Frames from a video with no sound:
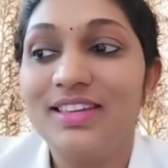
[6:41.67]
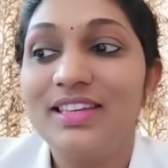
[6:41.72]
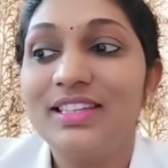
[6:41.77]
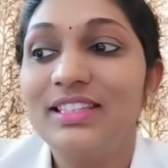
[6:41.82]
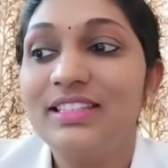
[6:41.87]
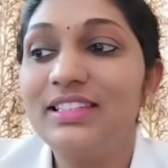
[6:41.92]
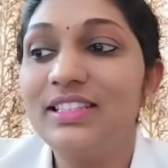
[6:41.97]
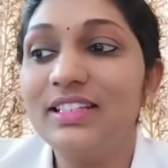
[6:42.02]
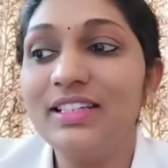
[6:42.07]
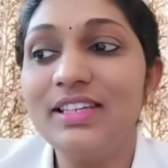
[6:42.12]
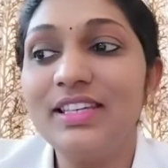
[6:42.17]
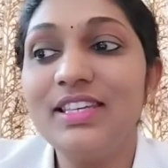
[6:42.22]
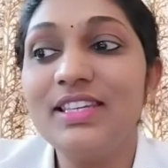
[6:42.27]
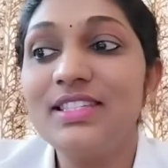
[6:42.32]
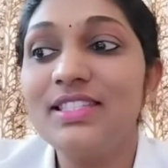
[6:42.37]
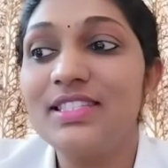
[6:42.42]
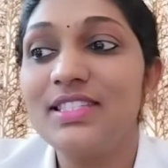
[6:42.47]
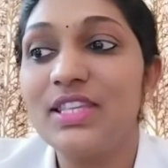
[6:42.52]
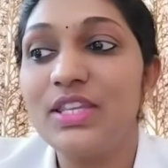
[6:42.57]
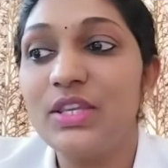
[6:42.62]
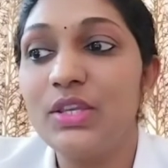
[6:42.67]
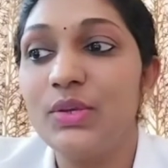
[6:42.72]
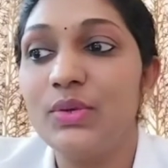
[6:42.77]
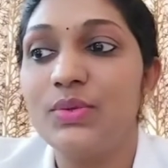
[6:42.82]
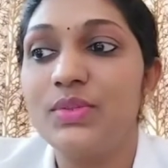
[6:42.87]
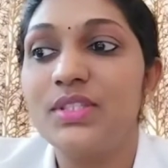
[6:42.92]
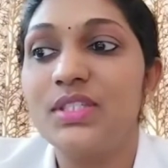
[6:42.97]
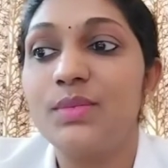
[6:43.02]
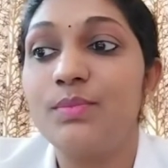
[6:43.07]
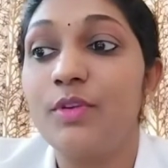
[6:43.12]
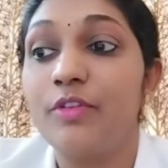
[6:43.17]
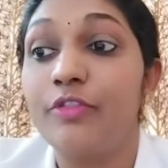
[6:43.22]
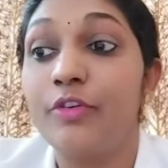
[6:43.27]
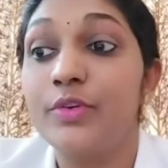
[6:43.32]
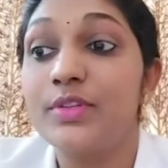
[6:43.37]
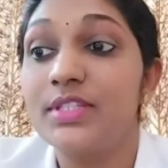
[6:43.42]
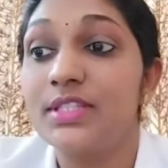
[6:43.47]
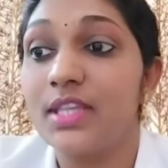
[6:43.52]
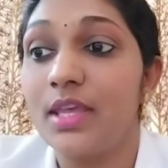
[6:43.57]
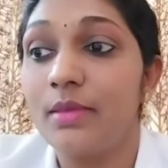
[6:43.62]
is used before
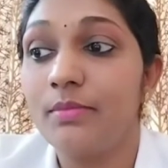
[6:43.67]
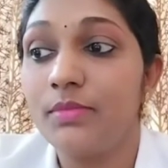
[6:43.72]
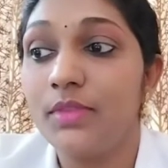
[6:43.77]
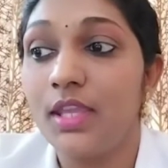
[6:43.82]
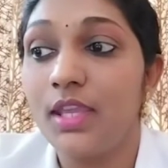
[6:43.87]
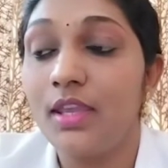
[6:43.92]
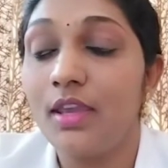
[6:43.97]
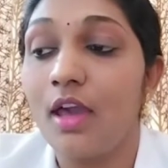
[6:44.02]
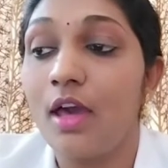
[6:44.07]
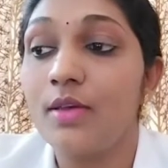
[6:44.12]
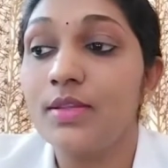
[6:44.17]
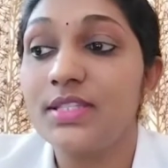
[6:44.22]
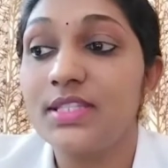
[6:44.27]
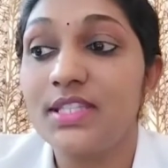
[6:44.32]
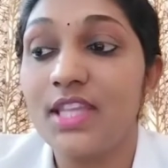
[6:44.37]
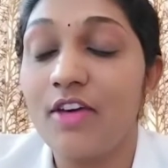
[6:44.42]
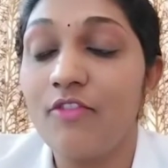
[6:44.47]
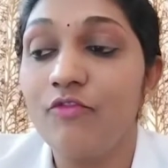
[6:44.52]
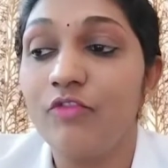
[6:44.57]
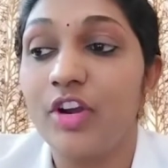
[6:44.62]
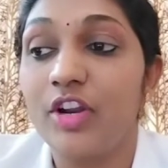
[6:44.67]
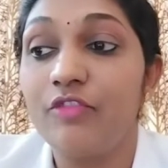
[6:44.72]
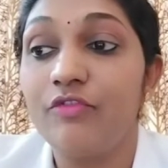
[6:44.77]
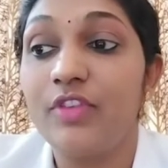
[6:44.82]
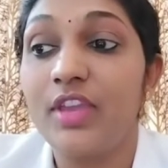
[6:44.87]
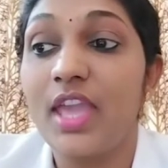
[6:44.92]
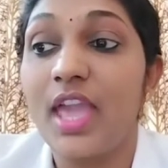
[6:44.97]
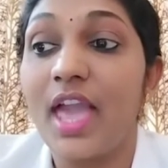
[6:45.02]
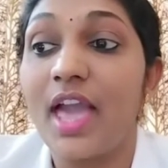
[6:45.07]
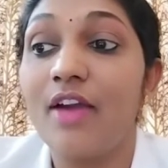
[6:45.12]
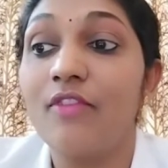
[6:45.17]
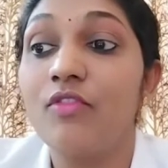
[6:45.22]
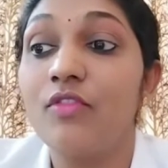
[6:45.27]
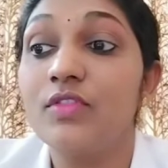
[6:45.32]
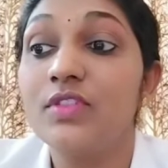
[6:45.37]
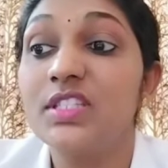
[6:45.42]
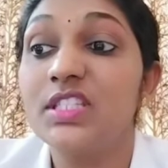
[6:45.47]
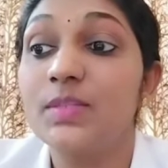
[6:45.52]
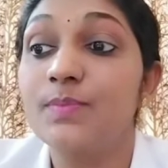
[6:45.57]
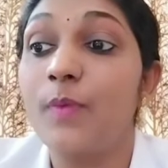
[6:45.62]
something or someone we have
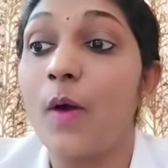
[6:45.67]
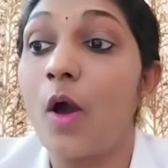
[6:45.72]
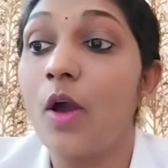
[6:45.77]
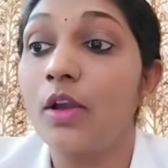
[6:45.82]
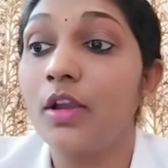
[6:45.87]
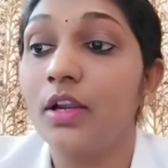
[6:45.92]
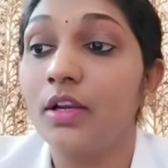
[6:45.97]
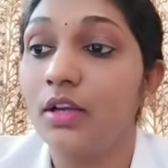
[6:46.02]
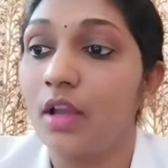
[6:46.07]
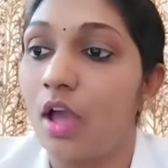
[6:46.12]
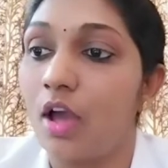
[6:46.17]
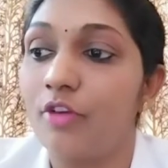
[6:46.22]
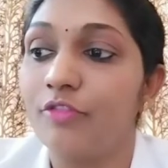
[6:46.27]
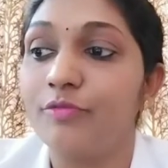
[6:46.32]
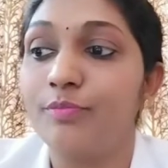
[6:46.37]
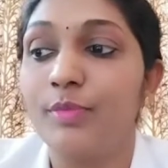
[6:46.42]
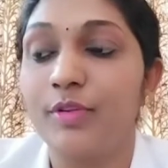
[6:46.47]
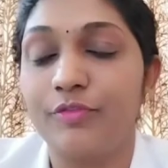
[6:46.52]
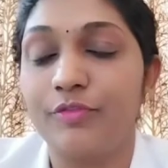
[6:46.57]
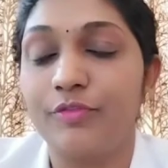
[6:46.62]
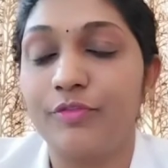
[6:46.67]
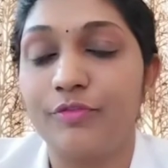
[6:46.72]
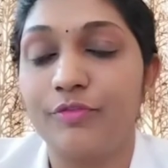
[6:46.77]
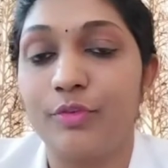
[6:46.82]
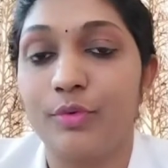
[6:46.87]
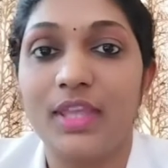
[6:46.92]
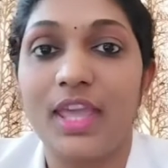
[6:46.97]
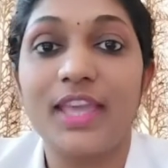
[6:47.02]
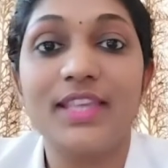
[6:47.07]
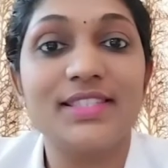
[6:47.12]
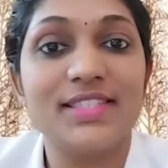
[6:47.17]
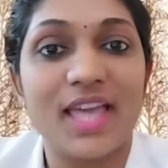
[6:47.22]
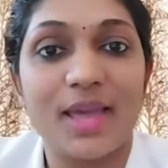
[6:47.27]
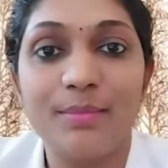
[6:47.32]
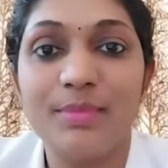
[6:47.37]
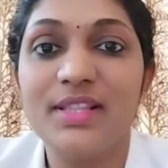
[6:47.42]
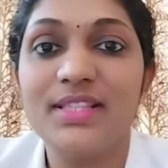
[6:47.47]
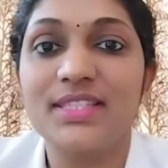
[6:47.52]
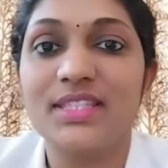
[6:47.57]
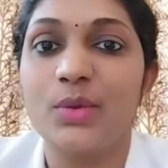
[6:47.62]
spoken of before. Example
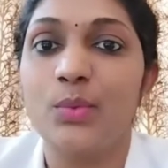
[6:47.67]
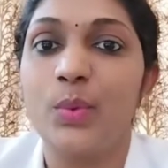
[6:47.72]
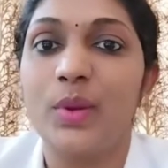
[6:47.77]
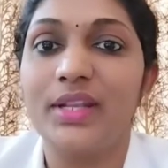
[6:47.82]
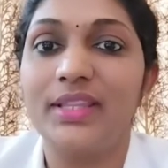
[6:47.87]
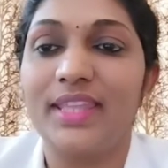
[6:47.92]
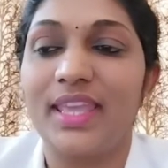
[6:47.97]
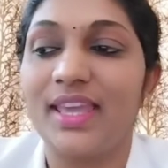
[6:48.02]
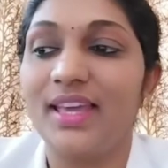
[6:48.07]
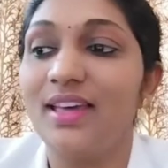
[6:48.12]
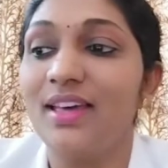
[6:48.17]
is given there.